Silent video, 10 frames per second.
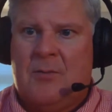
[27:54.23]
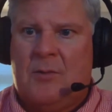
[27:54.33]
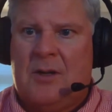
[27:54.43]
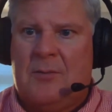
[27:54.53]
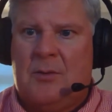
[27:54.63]

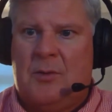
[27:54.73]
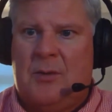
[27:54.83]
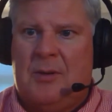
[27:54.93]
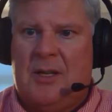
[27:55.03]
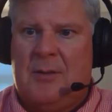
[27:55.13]
When will
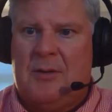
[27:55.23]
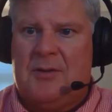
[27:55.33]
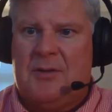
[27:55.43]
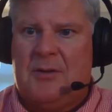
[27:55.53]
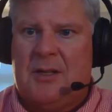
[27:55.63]
we be able
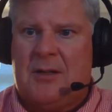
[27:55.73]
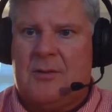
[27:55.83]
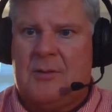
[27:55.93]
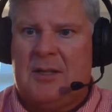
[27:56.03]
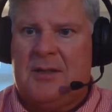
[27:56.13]
to let
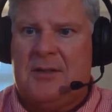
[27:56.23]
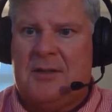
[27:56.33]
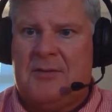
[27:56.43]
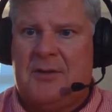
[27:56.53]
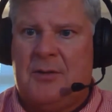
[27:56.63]
our
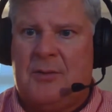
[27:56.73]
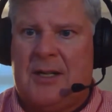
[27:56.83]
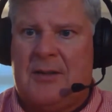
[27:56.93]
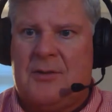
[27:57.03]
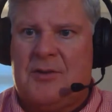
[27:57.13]
relatives view
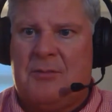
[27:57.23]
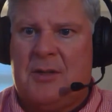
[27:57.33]
records or